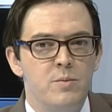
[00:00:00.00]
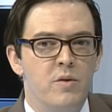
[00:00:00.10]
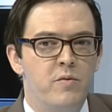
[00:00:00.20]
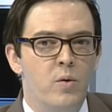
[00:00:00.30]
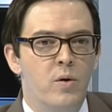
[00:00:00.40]

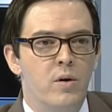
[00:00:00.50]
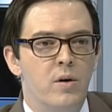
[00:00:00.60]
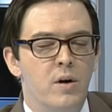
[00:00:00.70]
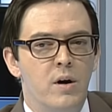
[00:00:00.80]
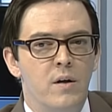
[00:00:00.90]

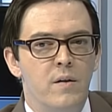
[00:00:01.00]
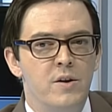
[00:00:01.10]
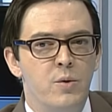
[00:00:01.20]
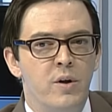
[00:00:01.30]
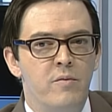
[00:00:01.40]
before
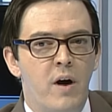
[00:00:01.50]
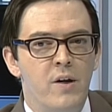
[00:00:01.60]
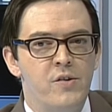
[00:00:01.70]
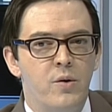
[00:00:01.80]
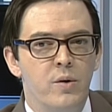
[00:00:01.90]
that you would
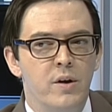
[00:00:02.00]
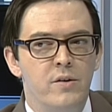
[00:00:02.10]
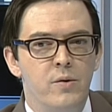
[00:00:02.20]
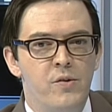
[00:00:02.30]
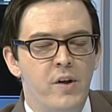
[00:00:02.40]
advise Korea
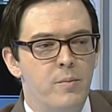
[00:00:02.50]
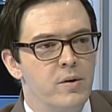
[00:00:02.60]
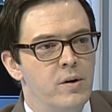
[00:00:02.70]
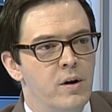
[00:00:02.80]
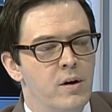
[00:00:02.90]
to set up
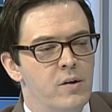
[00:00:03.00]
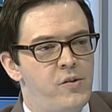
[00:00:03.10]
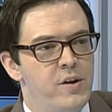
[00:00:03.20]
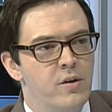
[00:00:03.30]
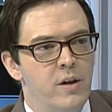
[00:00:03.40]
a
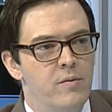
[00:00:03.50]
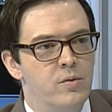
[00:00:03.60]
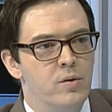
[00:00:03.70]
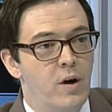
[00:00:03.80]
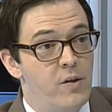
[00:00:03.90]
senior
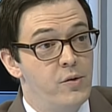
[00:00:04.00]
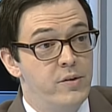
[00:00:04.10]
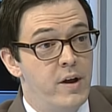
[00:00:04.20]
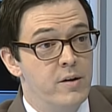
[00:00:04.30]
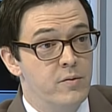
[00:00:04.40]
level
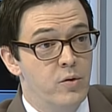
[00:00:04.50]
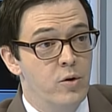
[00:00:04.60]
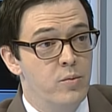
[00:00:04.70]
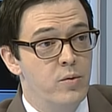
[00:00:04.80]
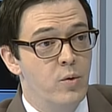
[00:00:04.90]
consultative
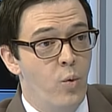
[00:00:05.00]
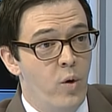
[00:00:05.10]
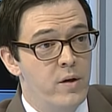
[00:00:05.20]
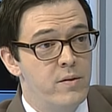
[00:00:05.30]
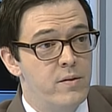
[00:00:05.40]
group
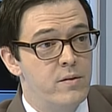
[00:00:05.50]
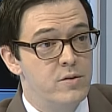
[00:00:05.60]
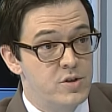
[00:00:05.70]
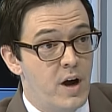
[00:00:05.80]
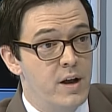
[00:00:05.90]
with
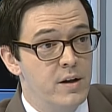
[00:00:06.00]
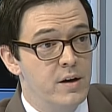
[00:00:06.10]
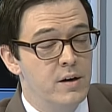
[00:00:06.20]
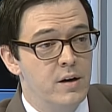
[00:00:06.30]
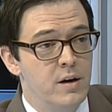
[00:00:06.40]

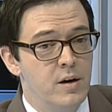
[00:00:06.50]
China.